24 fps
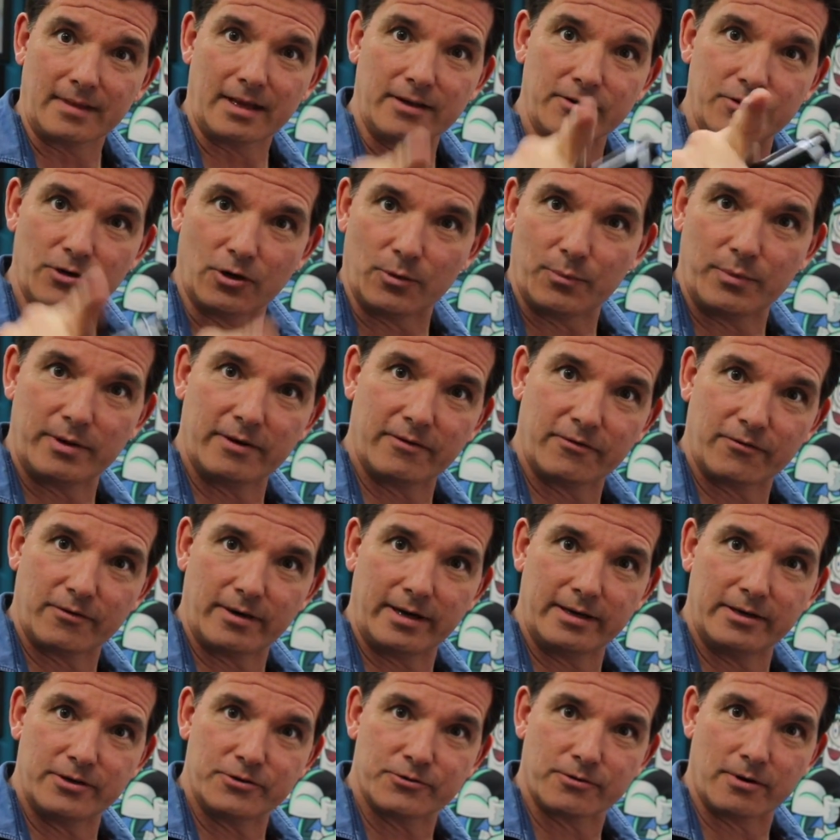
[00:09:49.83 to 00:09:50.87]
Don't be
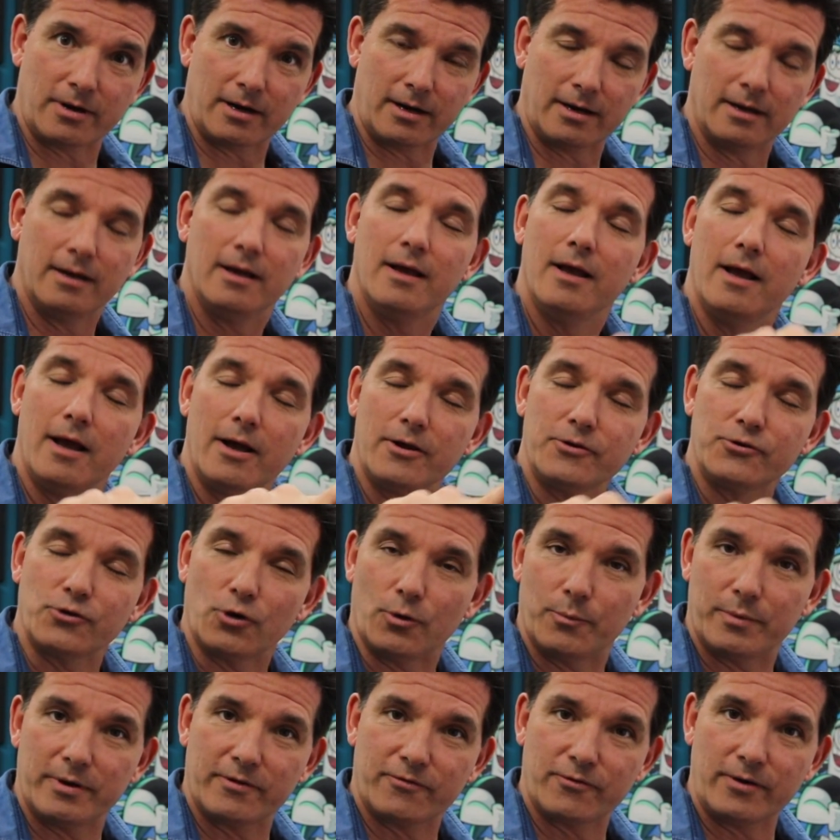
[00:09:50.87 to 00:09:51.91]
afraid to draw.
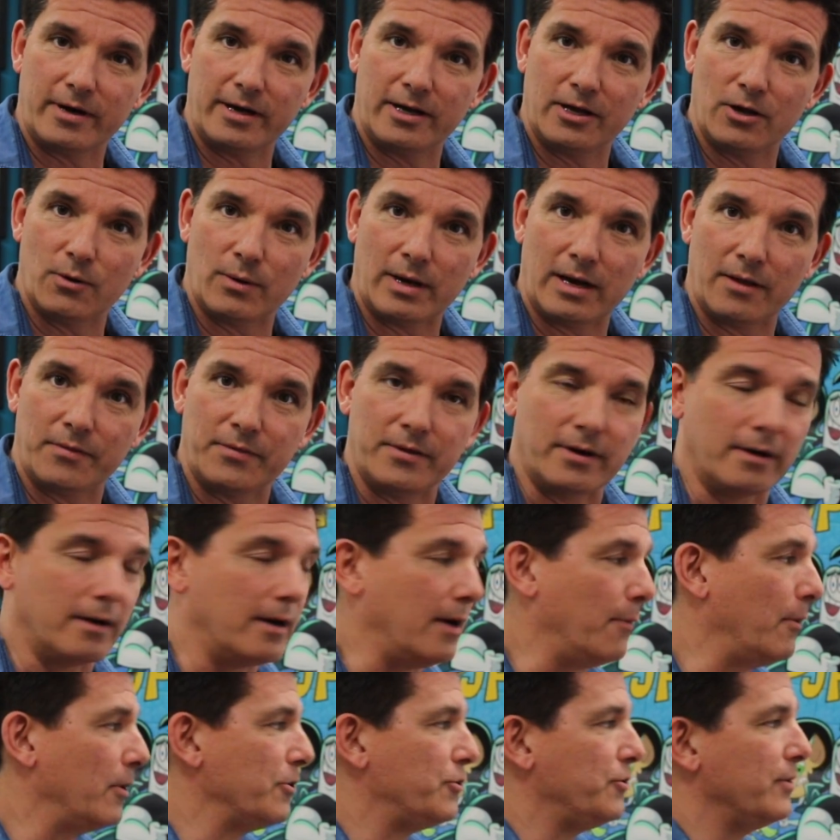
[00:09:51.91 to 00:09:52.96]
Don't be afraid to go out there. I
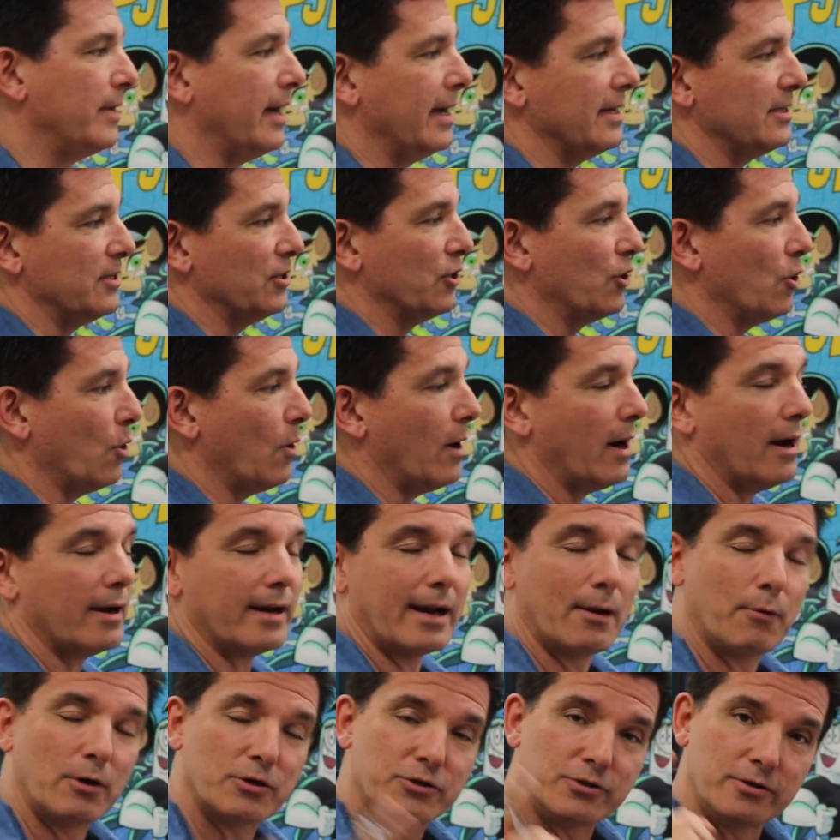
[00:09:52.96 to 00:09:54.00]
want you guys to go out and
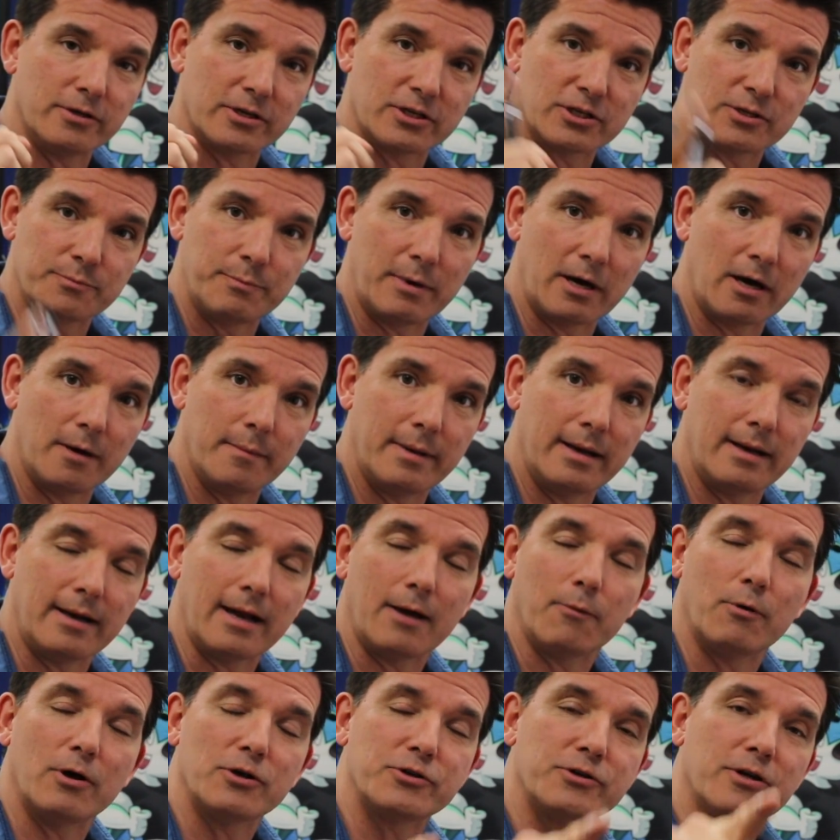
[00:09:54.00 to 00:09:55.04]
I want you to experiment. I
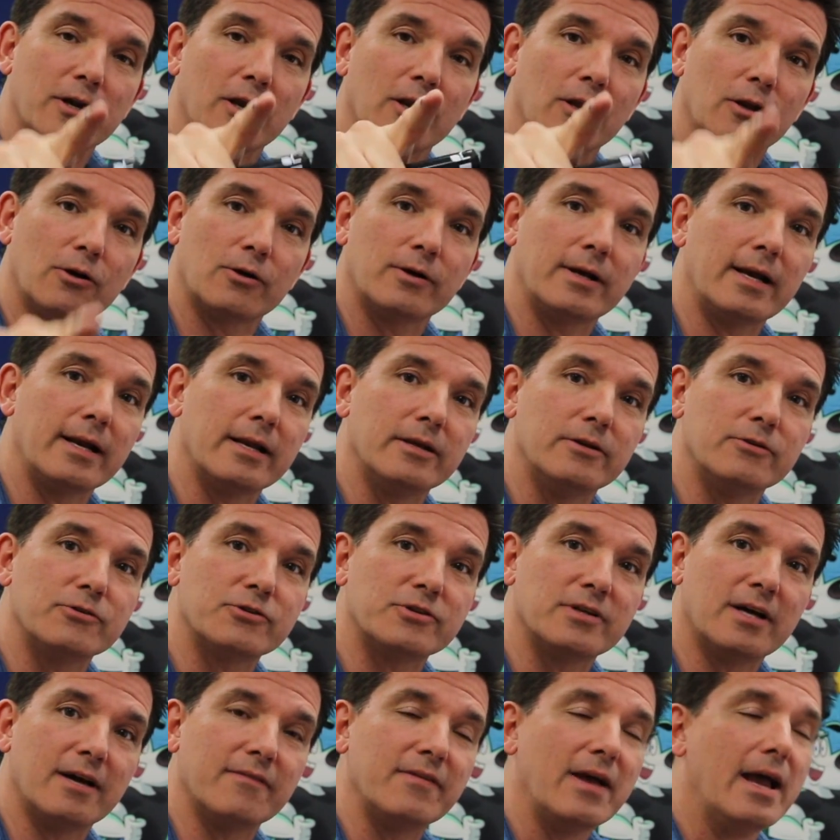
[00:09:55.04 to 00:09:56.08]
want you to learn how to do
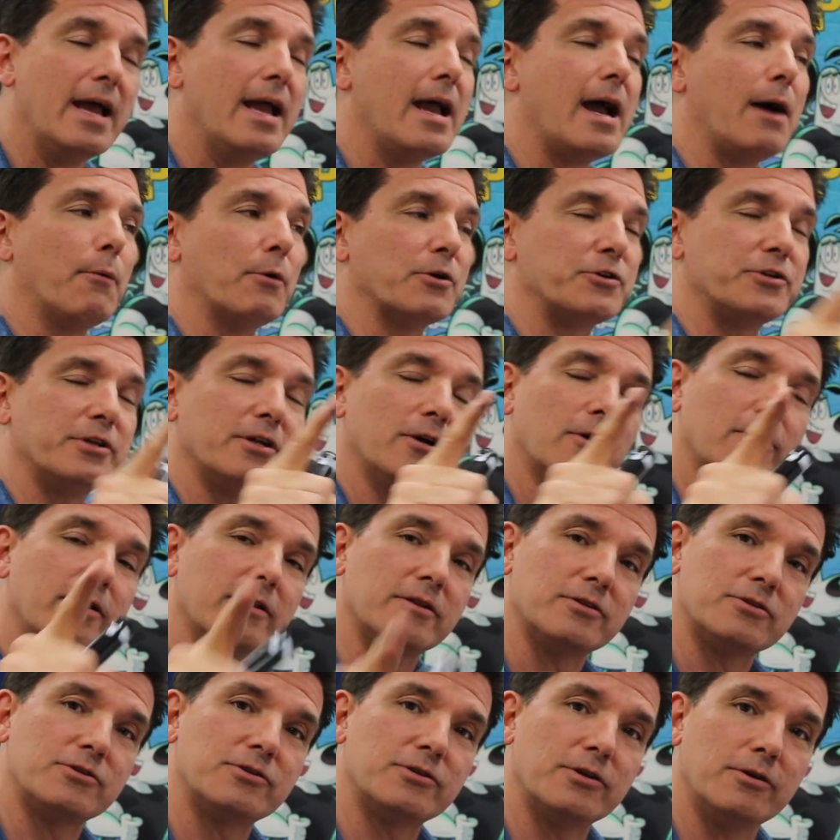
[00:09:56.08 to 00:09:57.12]
stuff. I want you to go to
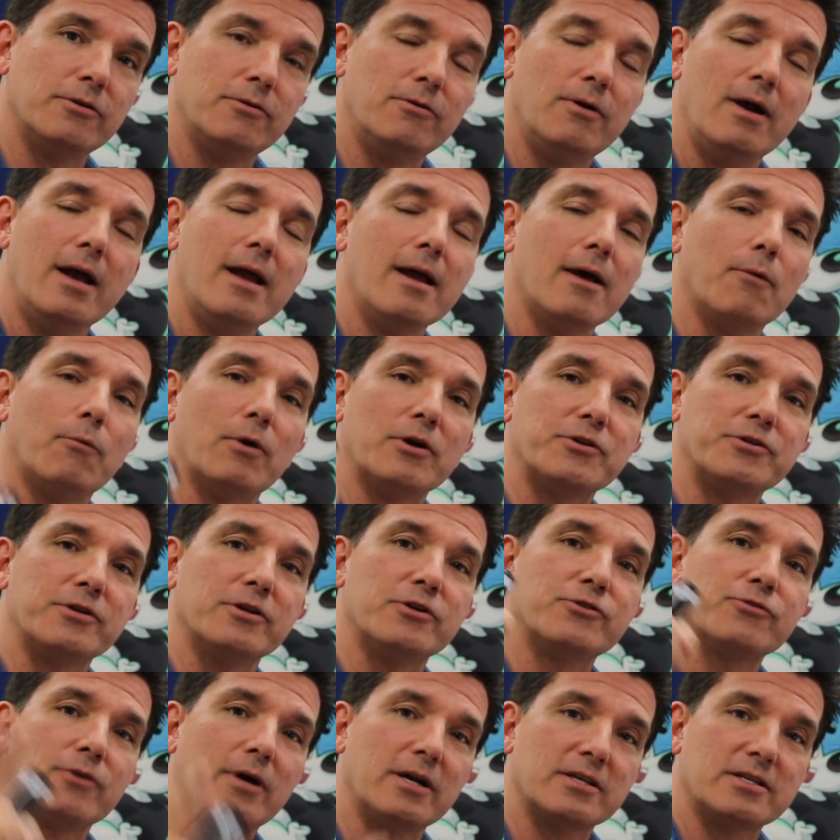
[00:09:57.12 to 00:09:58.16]
the zoo. I want you to
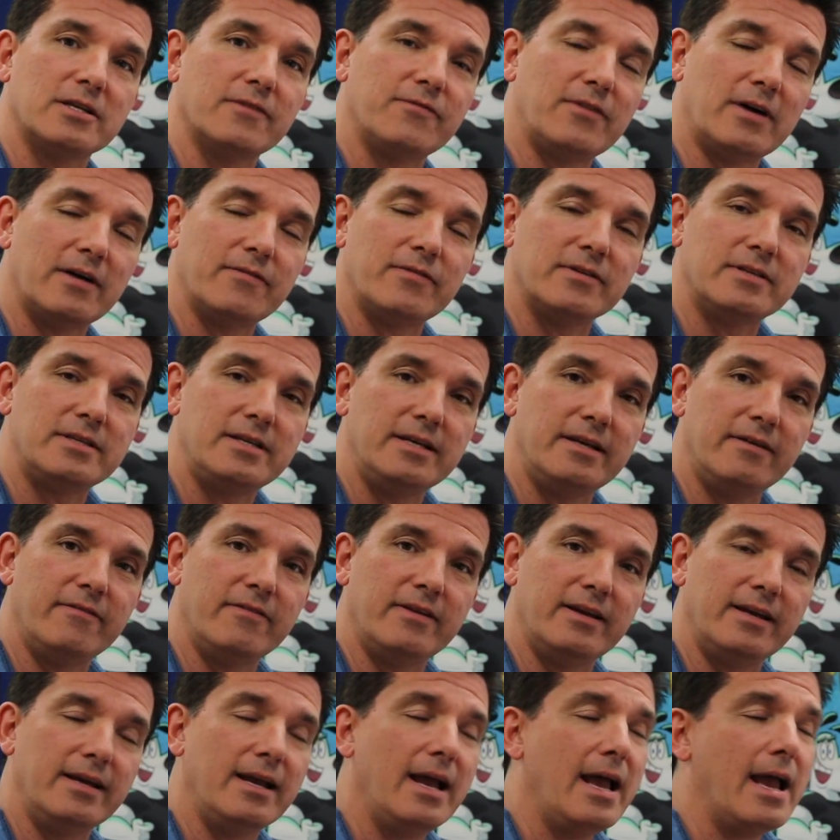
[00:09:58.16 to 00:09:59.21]
draw stuff off of
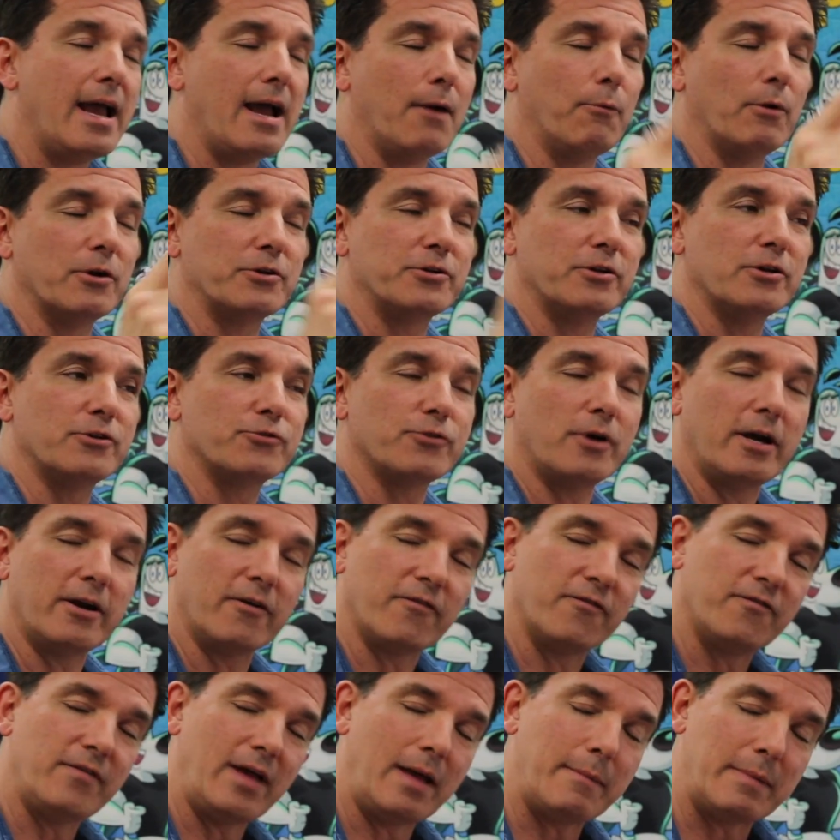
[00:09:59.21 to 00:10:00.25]
TV. I want you to draw your
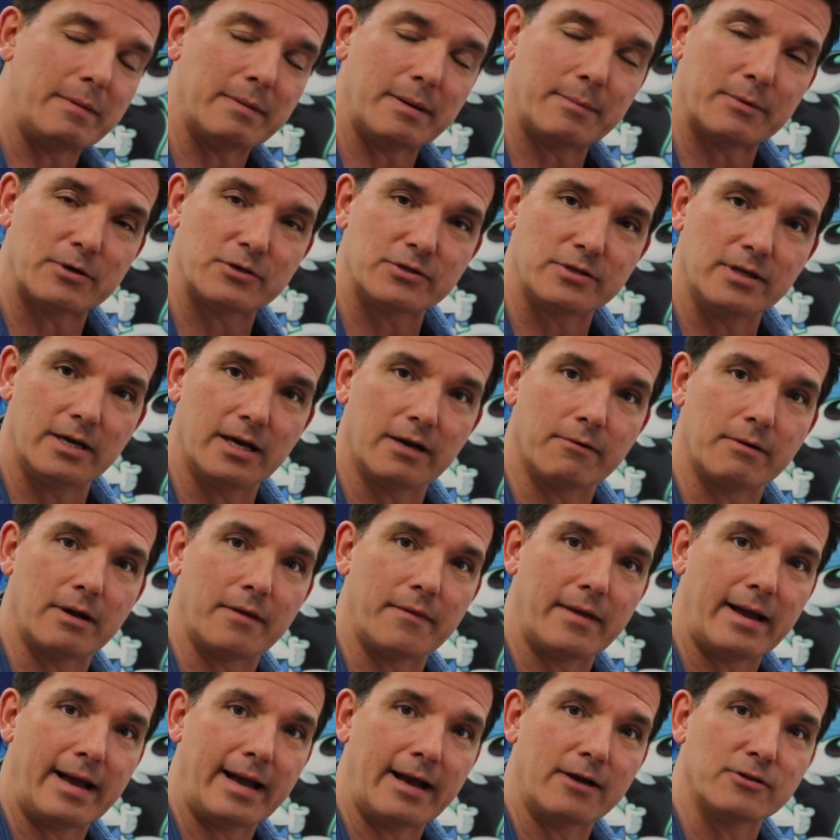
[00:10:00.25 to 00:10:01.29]
family members sitting around
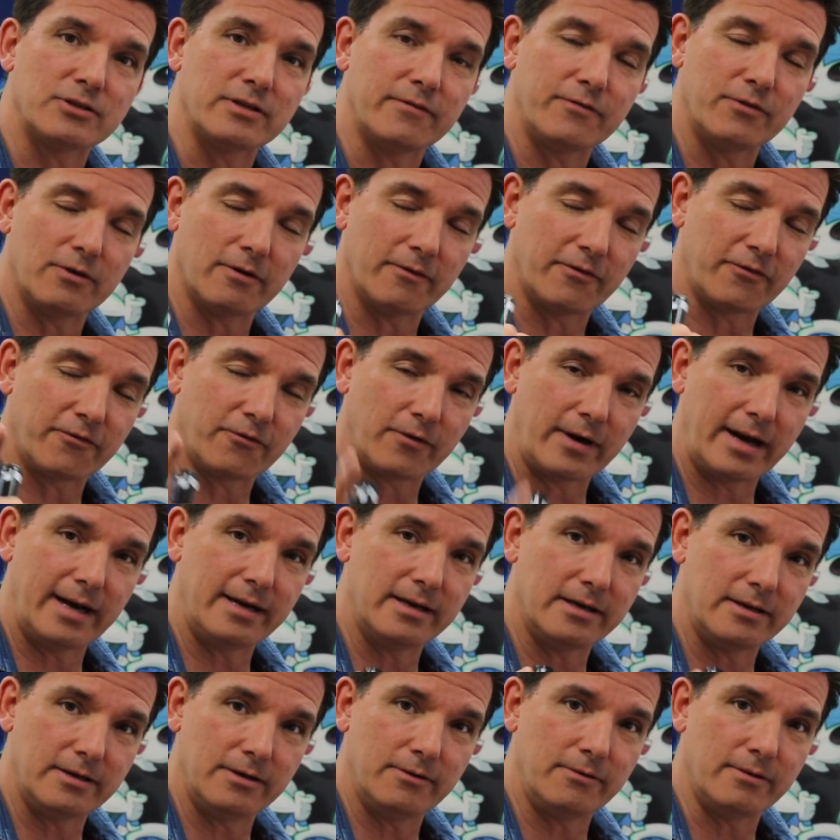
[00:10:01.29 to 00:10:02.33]
the house. If you're afraid to
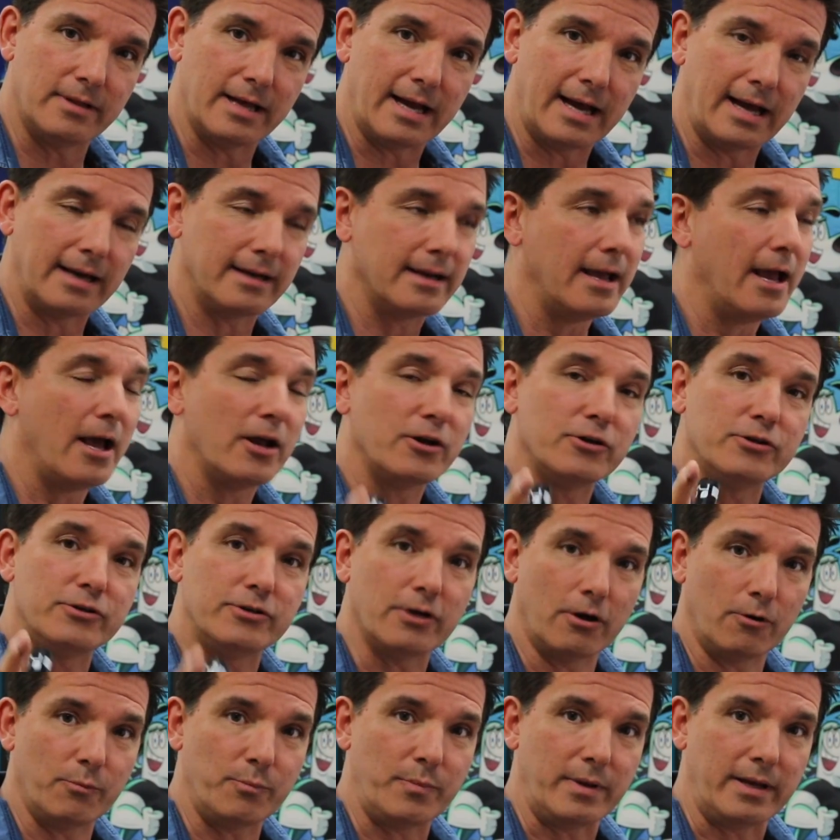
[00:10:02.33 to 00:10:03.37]
do that,
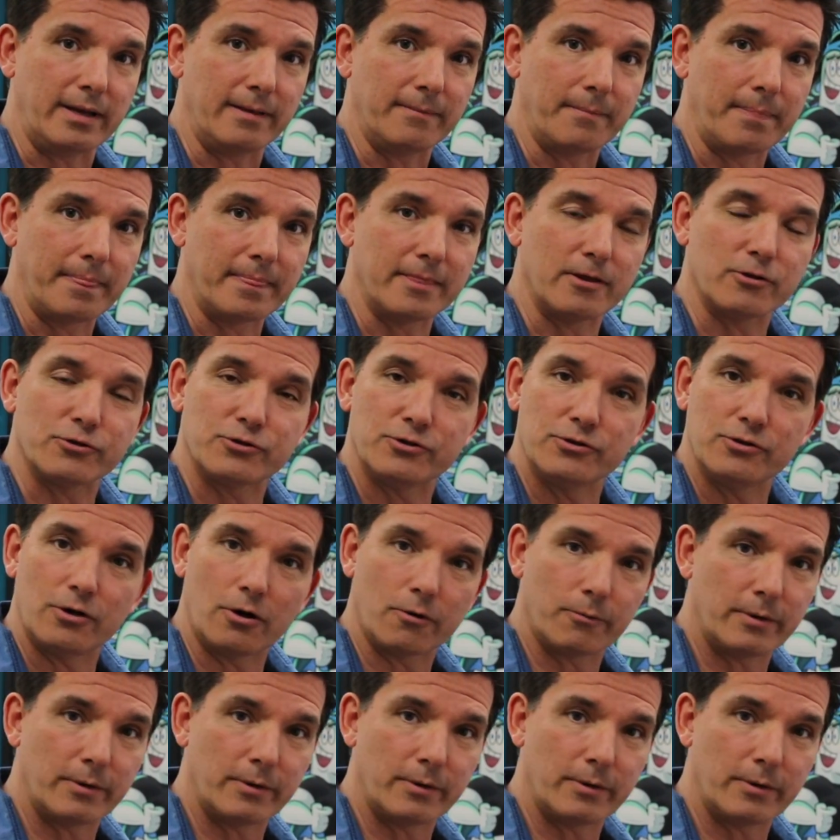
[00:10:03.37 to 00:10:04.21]
don't be. There's no